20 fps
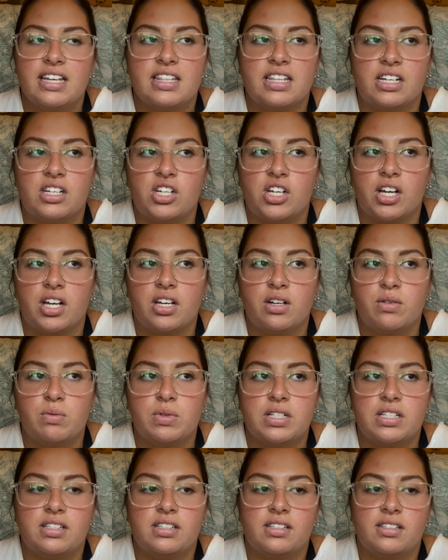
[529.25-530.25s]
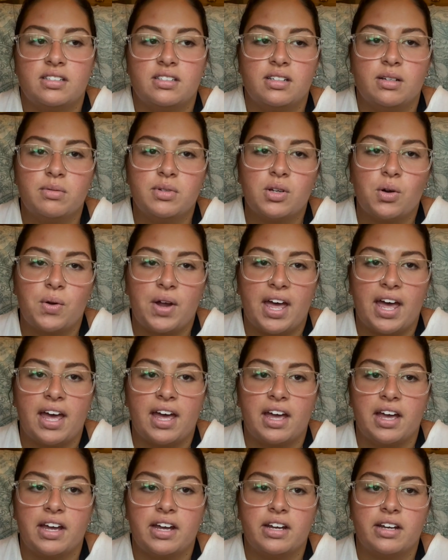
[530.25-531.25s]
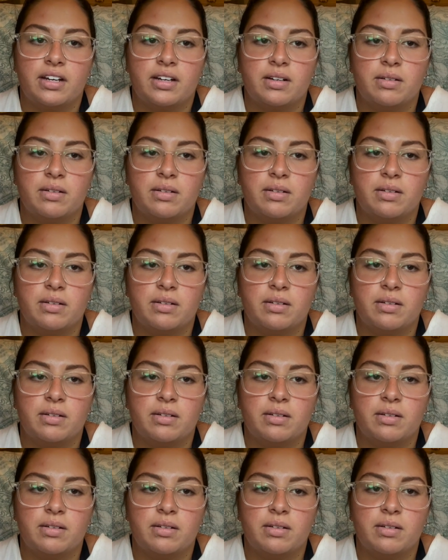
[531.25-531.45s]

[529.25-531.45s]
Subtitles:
the chicken was, it was okay.